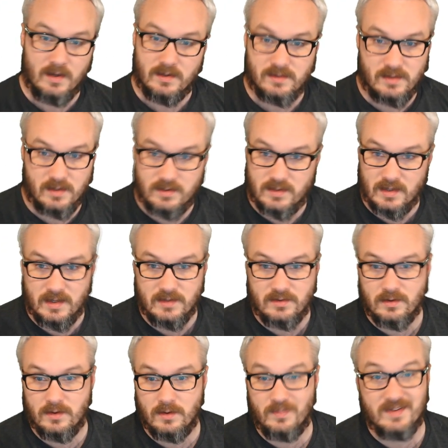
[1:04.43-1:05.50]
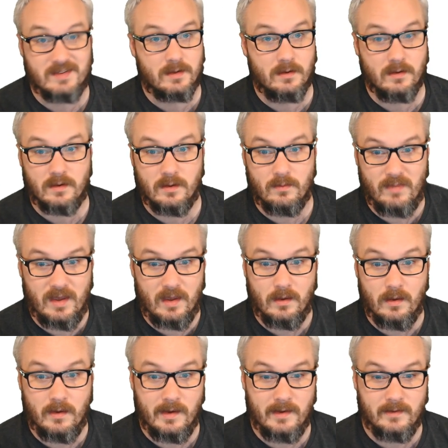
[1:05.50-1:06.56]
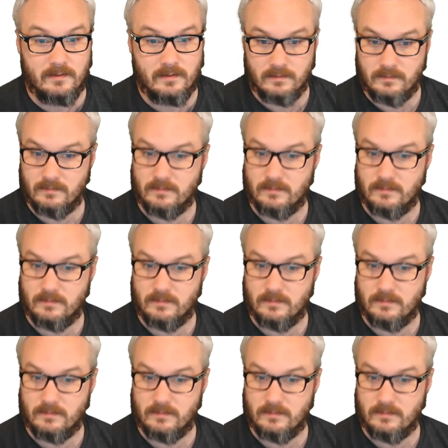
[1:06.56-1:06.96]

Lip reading: such as your Basilica Bellhunt,